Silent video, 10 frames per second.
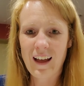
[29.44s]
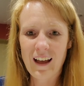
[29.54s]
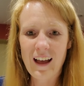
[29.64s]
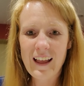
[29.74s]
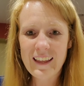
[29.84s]

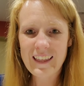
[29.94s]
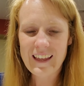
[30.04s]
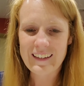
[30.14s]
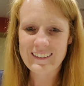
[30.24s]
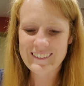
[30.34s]
Hi
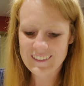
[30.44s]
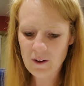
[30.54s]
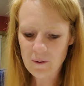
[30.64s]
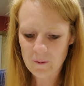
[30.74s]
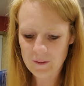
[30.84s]
again.
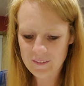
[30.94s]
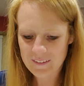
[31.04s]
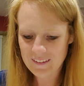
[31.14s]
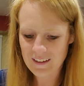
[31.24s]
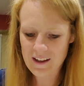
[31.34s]
So
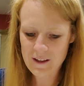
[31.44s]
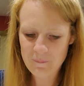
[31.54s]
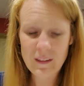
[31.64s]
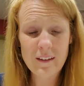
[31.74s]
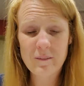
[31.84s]

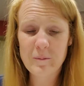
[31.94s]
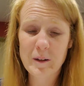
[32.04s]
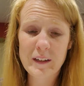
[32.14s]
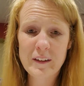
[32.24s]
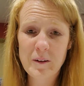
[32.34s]
we're
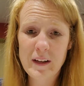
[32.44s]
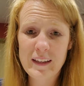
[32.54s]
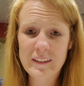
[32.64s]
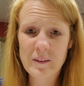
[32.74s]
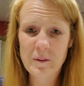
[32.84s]
going to go ahead
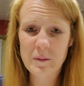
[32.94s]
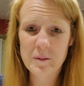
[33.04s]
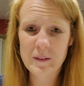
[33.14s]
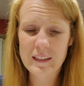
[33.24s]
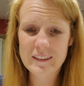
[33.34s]
and go
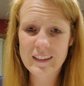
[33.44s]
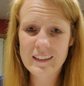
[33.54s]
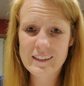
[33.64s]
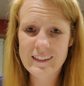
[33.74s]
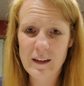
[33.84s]
through each of the
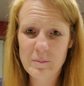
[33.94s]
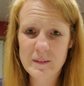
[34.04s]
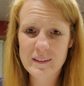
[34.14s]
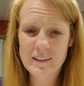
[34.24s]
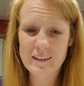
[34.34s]

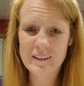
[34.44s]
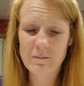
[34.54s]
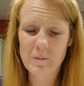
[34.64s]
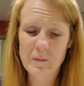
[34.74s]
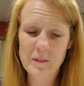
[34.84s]
steps to
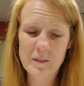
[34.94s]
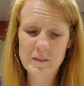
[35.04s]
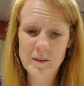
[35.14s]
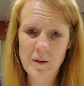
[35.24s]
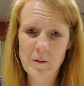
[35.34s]

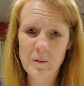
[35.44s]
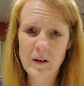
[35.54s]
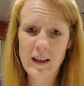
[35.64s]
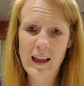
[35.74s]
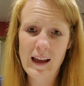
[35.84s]
know
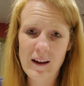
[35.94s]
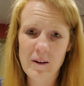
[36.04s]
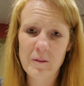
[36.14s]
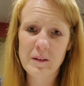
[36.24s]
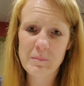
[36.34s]

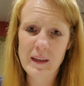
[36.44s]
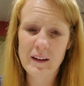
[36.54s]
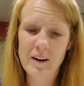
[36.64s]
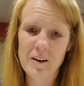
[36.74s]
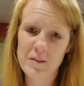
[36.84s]
how we
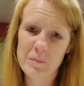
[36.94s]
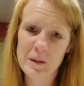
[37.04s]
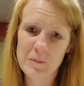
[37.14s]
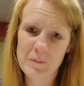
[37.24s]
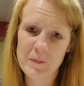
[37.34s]
make our own
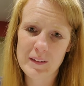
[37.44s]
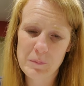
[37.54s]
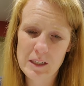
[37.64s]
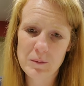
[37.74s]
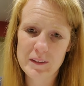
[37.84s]

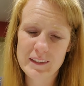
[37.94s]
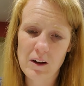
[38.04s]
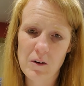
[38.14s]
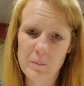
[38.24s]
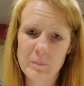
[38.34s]
pinwheels at
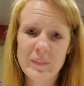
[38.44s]
home.